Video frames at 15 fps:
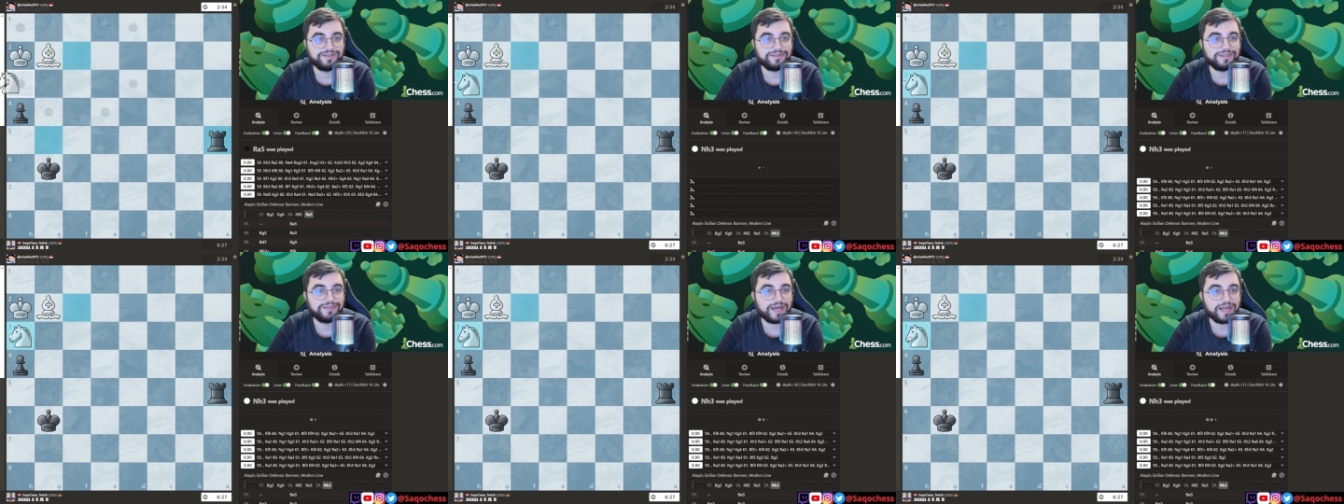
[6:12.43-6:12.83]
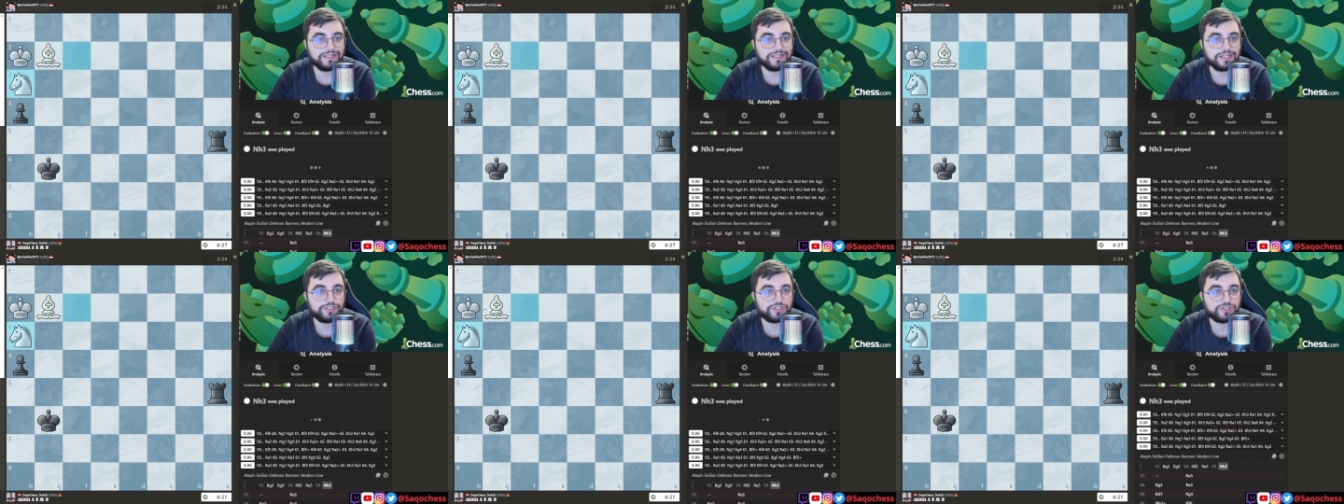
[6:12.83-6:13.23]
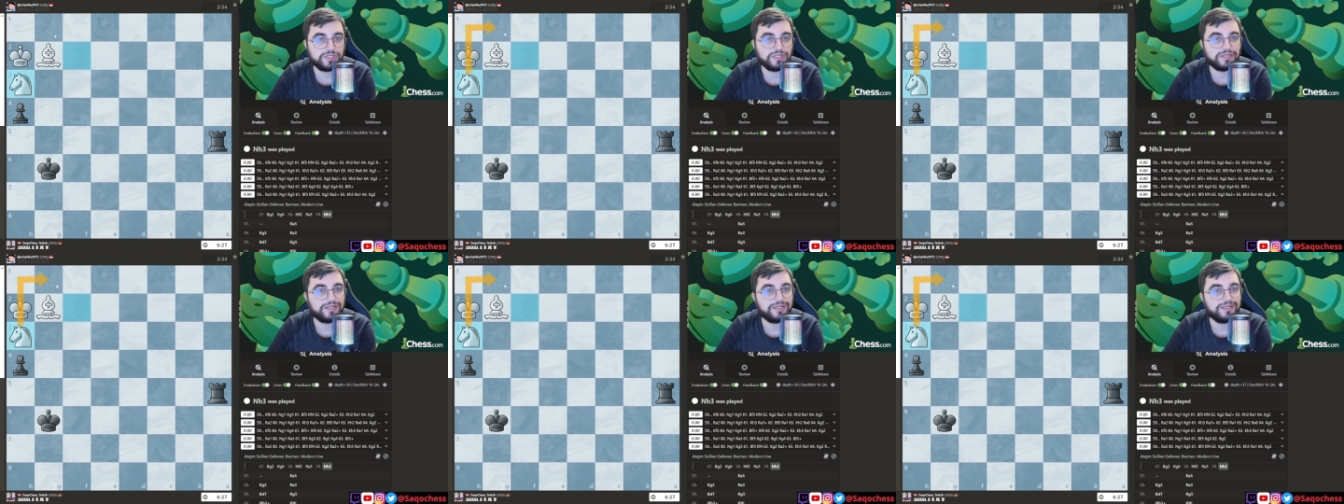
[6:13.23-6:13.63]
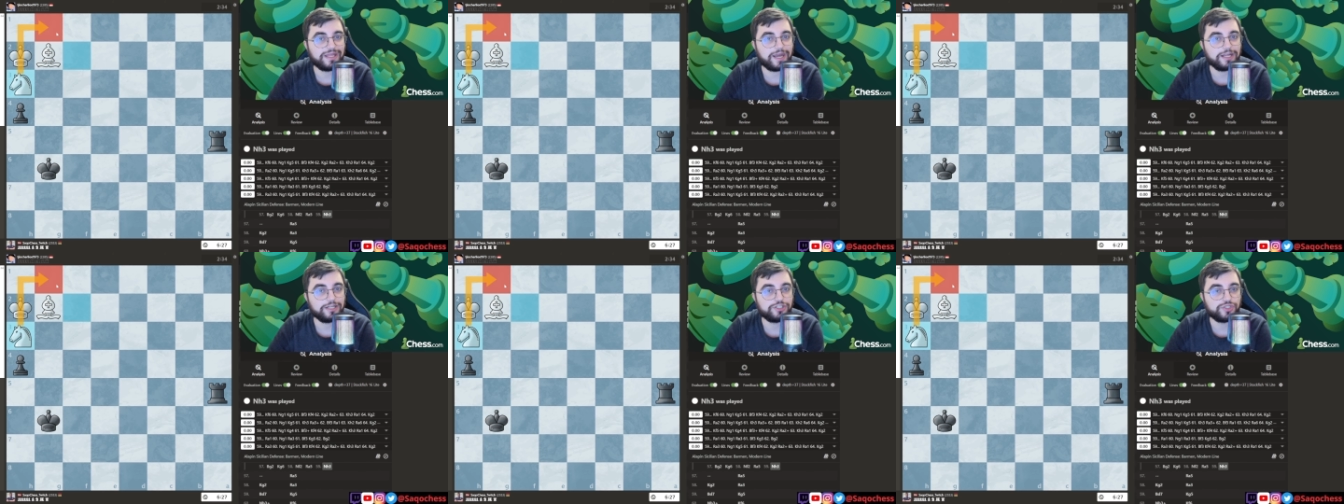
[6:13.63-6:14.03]
Knight H3 and
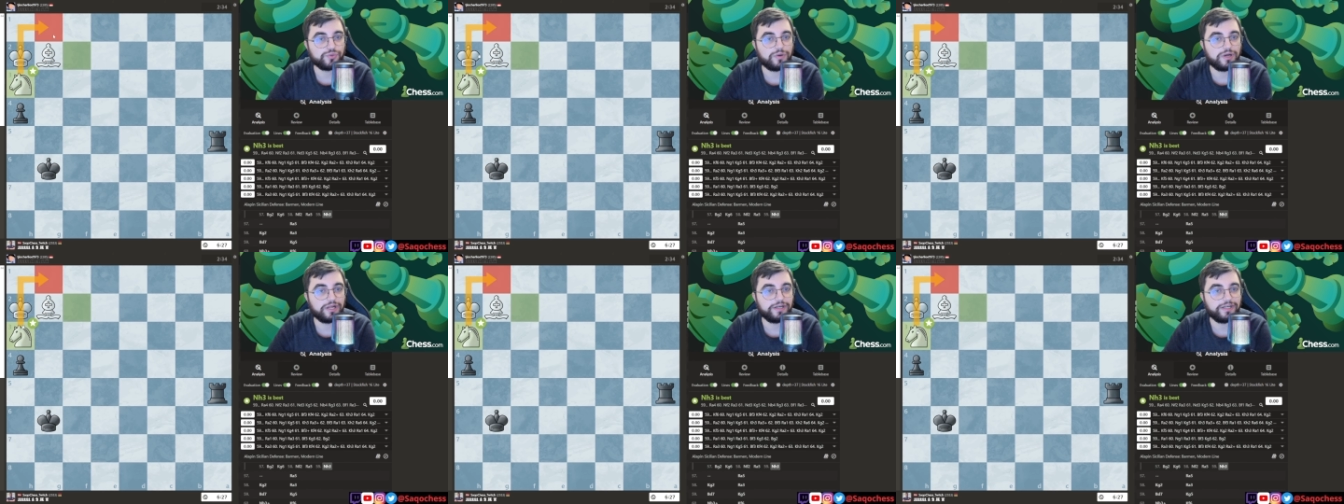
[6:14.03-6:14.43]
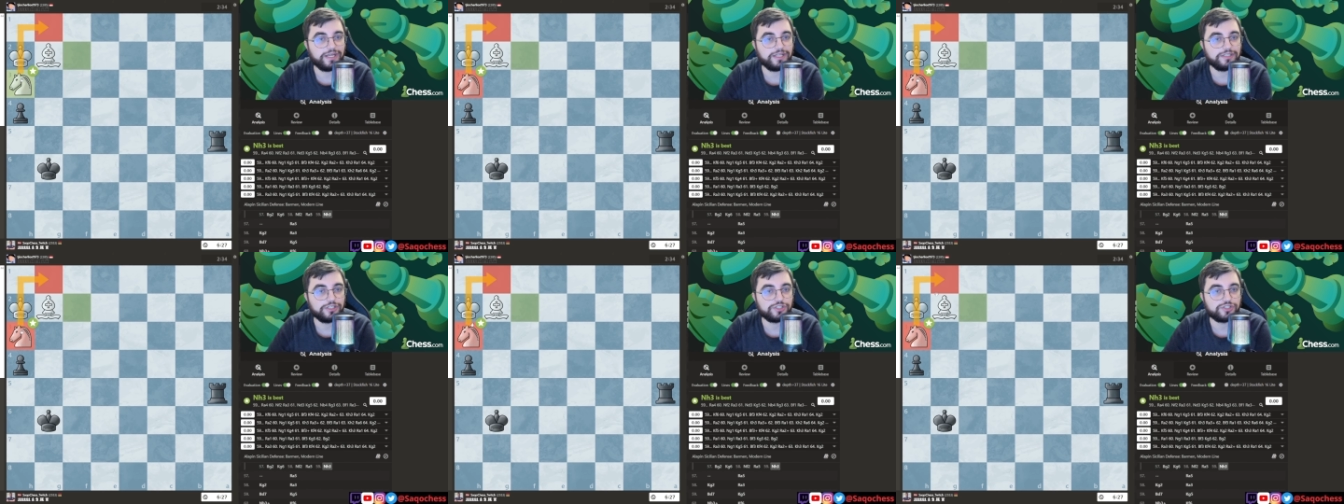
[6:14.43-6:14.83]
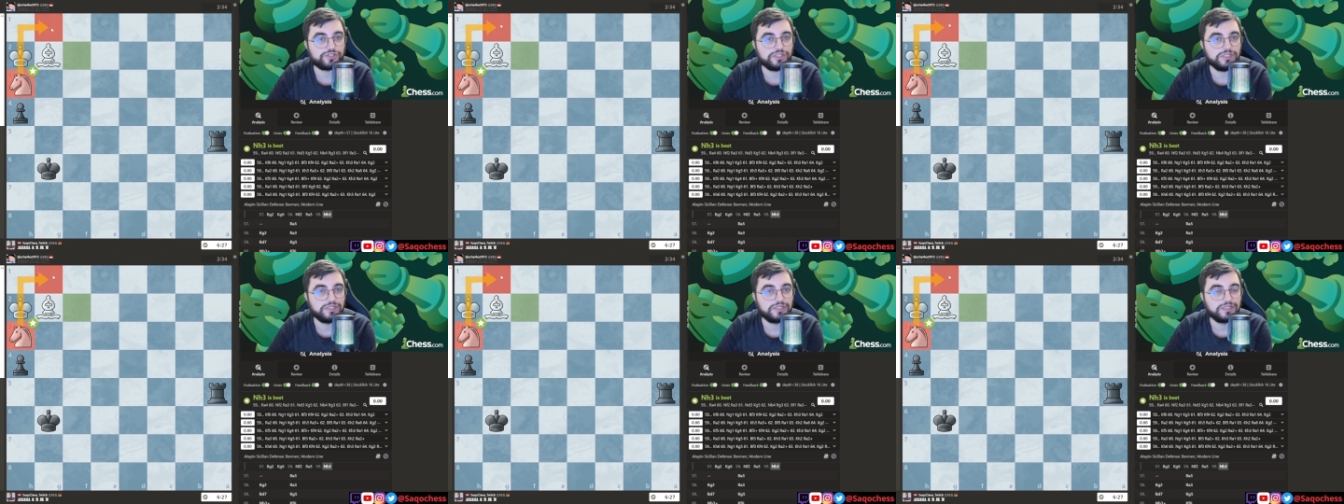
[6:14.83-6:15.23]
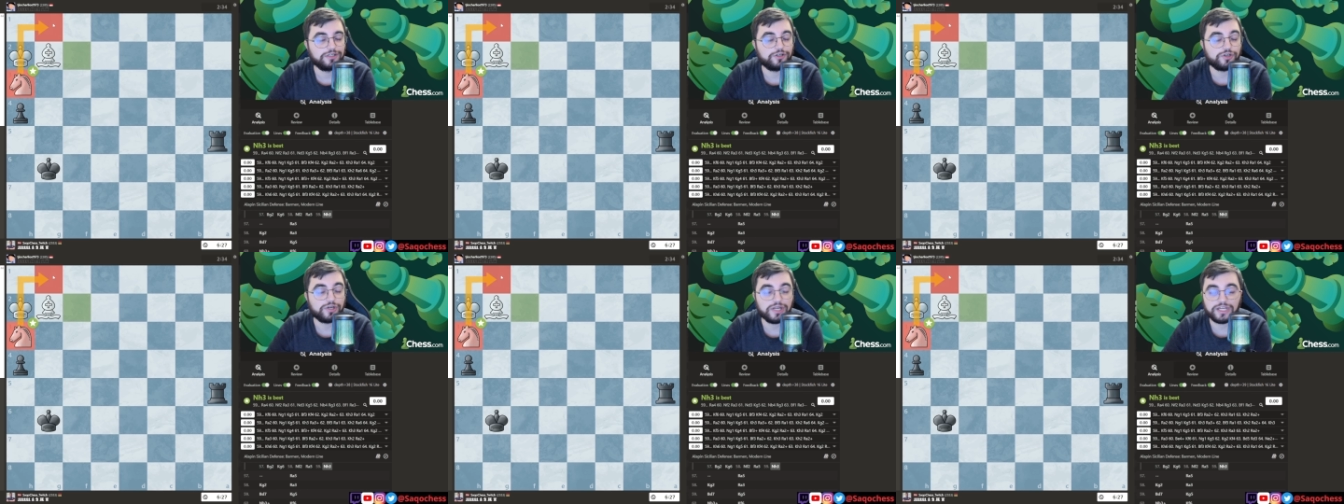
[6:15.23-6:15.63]
Knight G1, Knight H3.
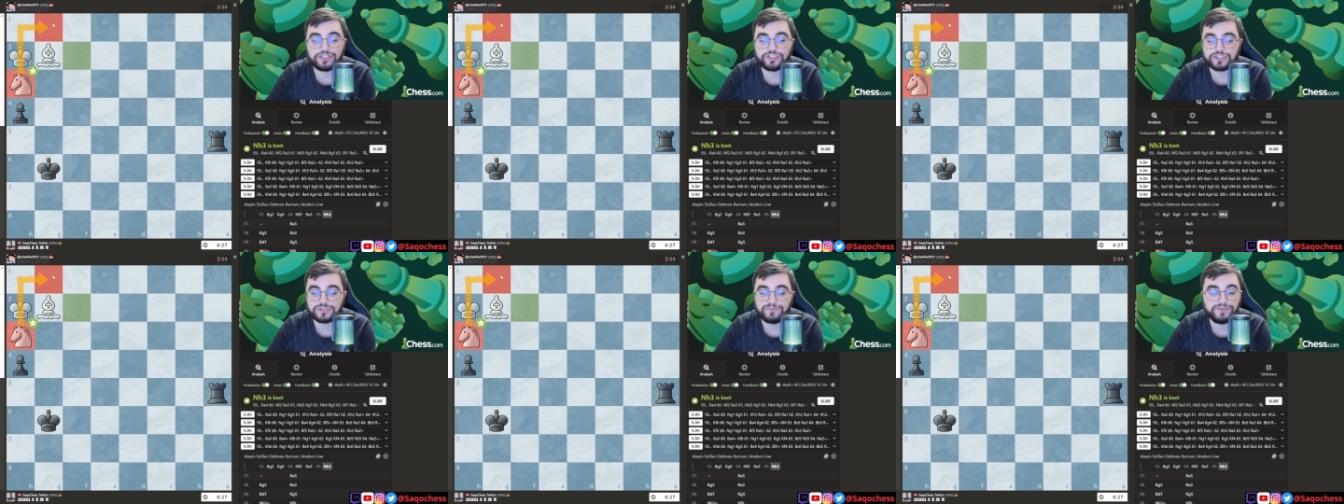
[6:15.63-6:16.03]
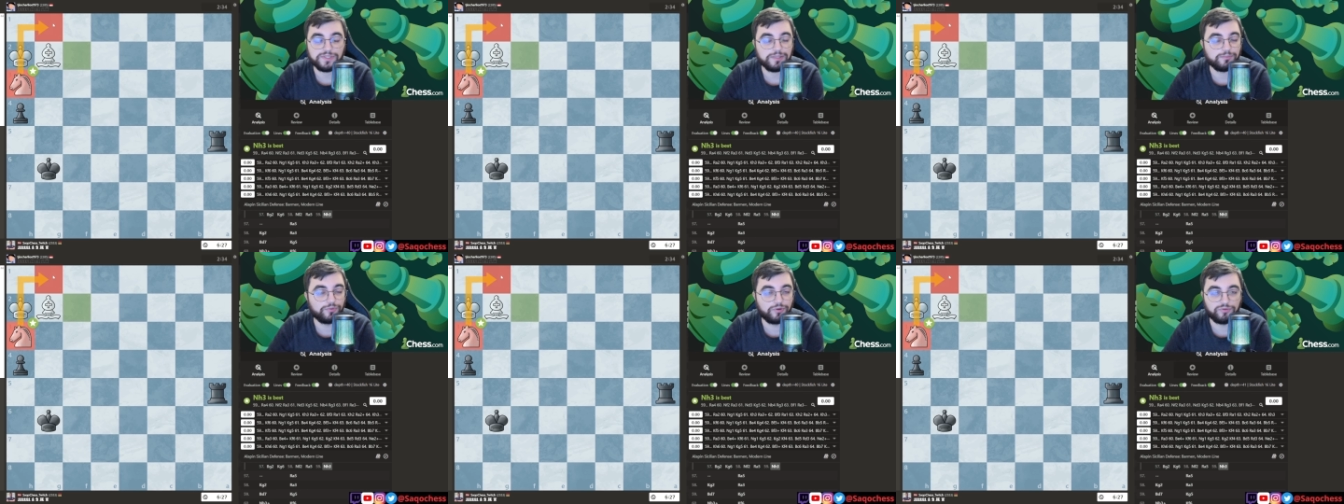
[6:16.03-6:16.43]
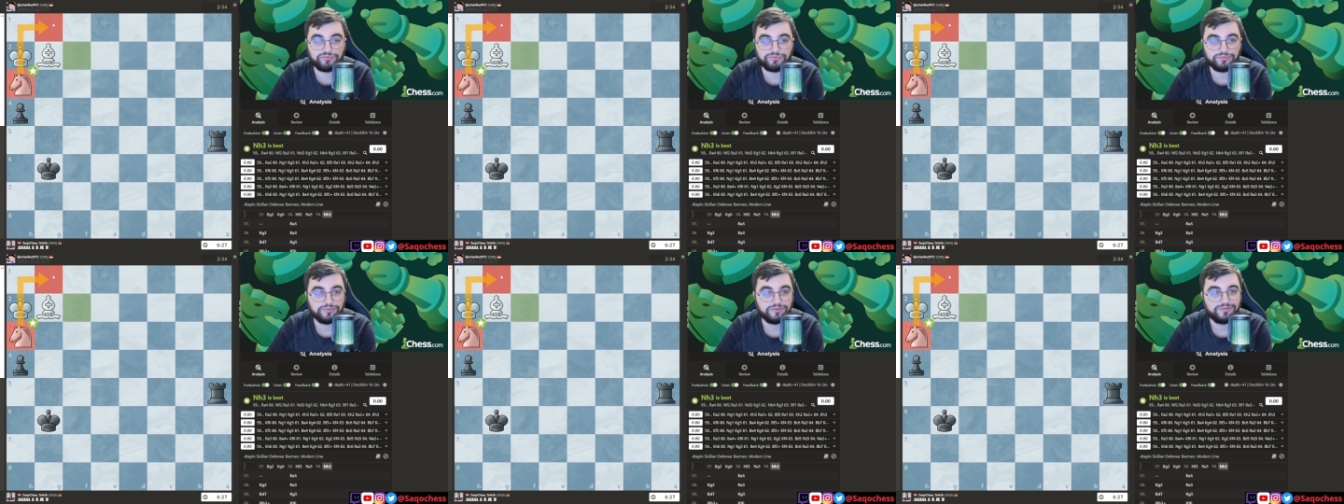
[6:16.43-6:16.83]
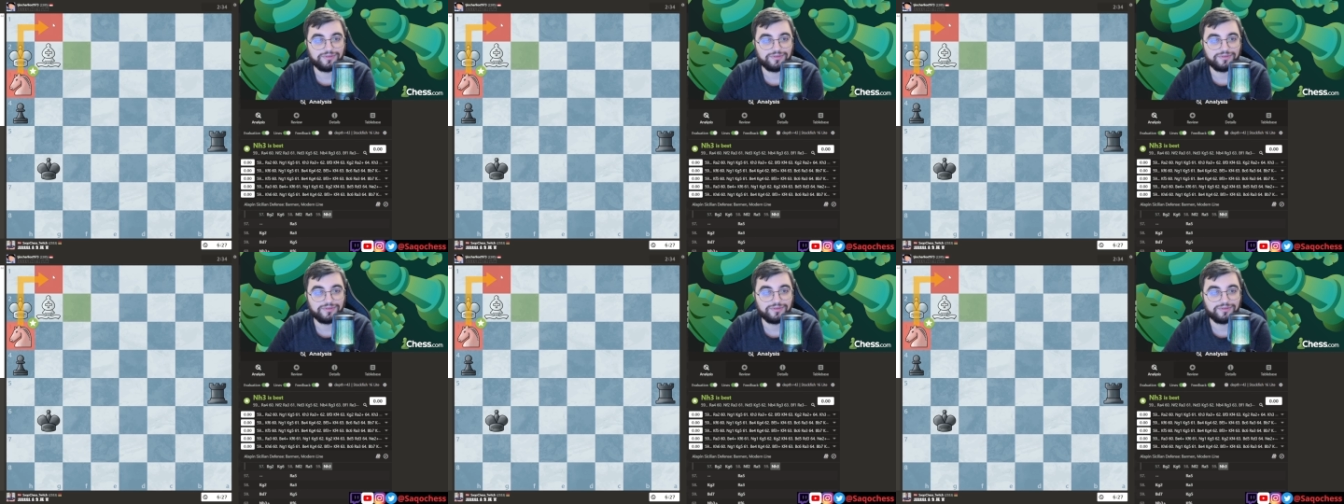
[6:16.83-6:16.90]
Create just pre-move.